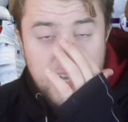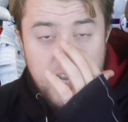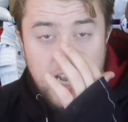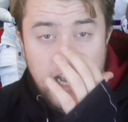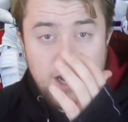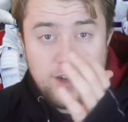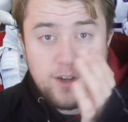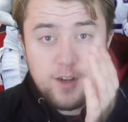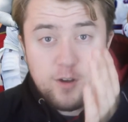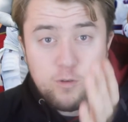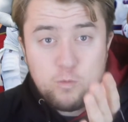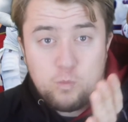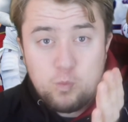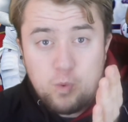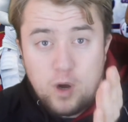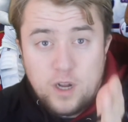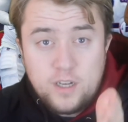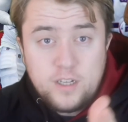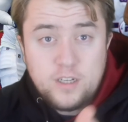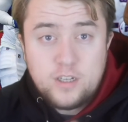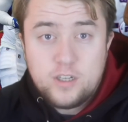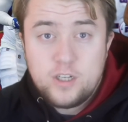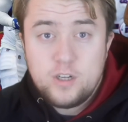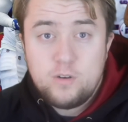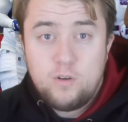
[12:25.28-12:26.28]
And
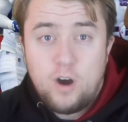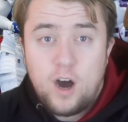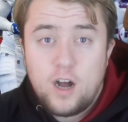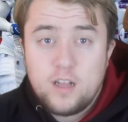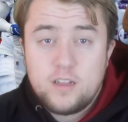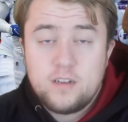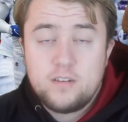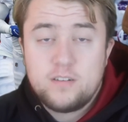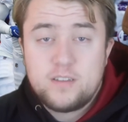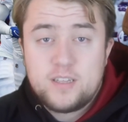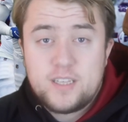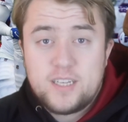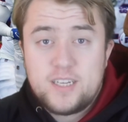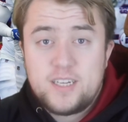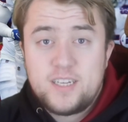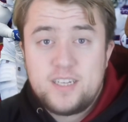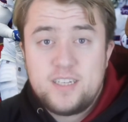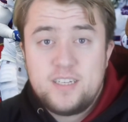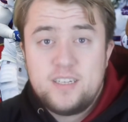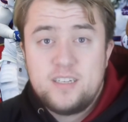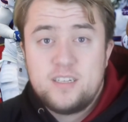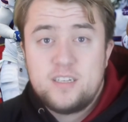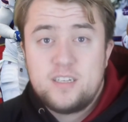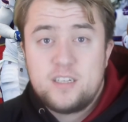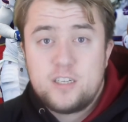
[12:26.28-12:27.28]
once you do all those
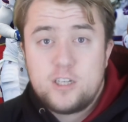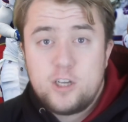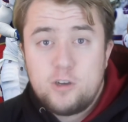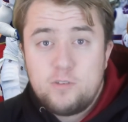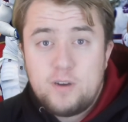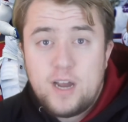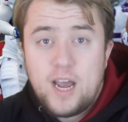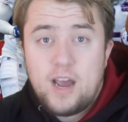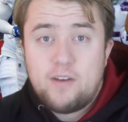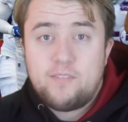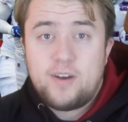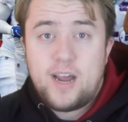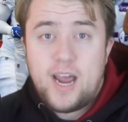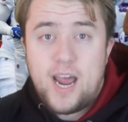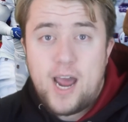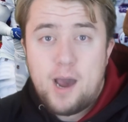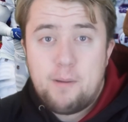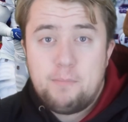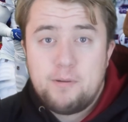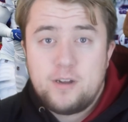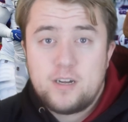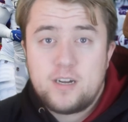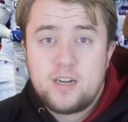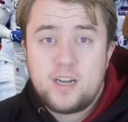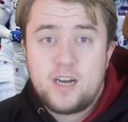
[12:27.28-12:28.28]
things, you will have a
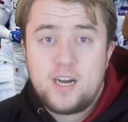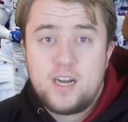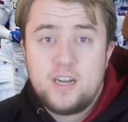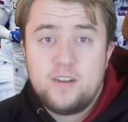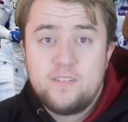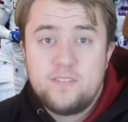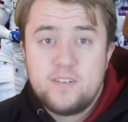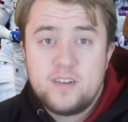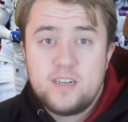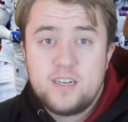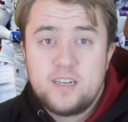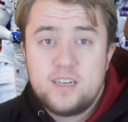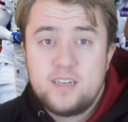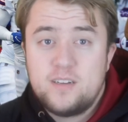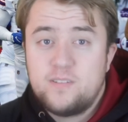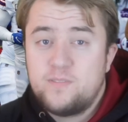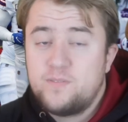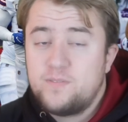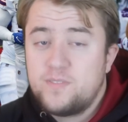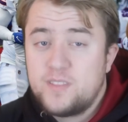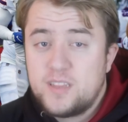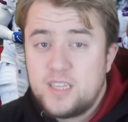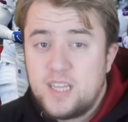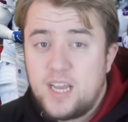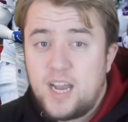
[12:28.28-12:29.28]
happier life
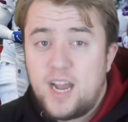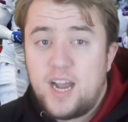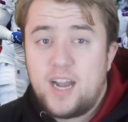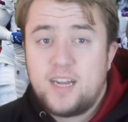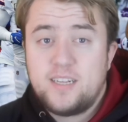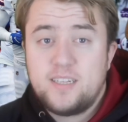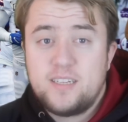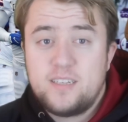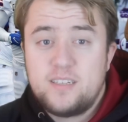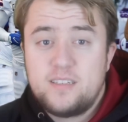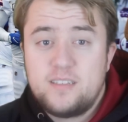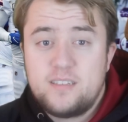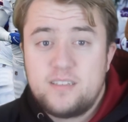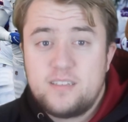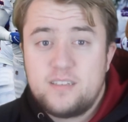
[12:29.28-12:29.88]
and